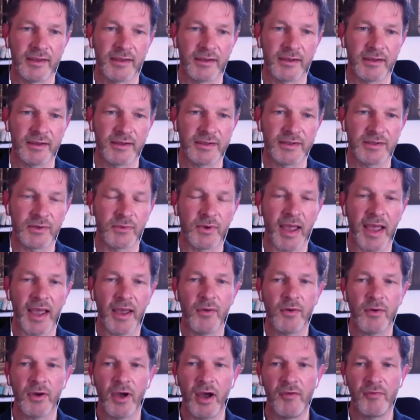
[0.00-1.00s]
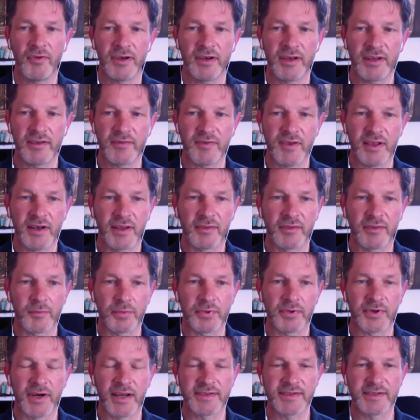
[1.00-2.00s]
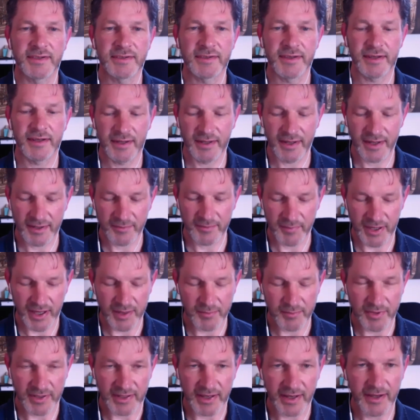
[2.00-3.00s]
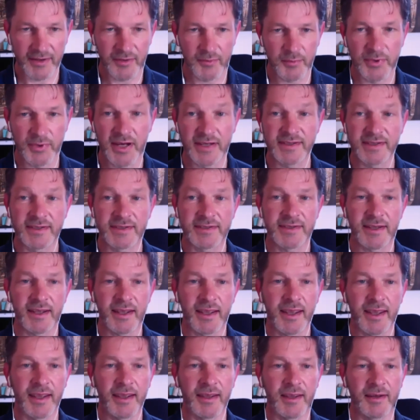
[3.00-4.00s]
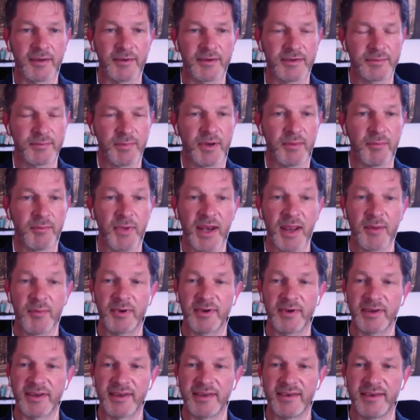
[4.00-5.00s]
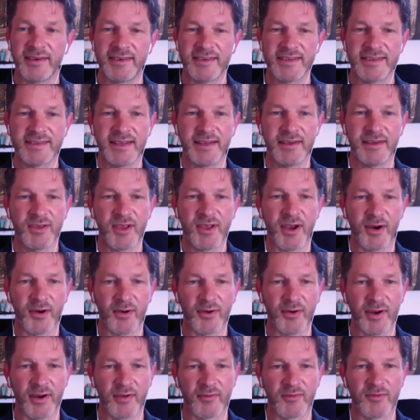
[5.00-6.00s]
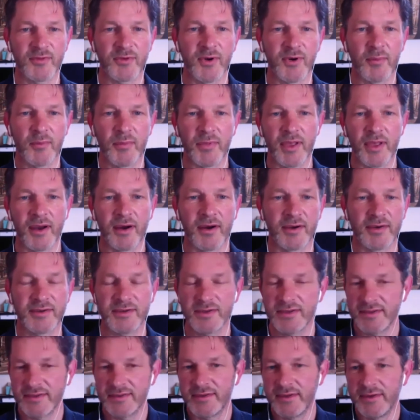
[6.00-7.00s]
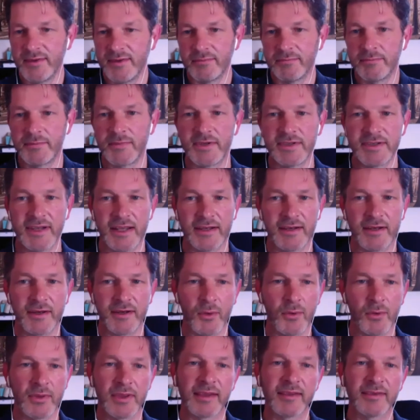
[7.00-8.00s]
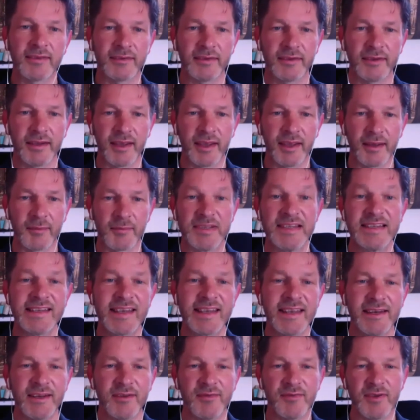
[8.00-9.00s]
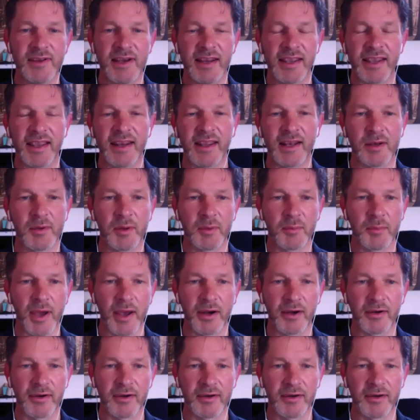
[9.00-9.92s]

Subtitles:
So how confident do you feel at the presence in being able to get into presence and just being able to sit there, and from there just get to know this skitty feeling a little bit better?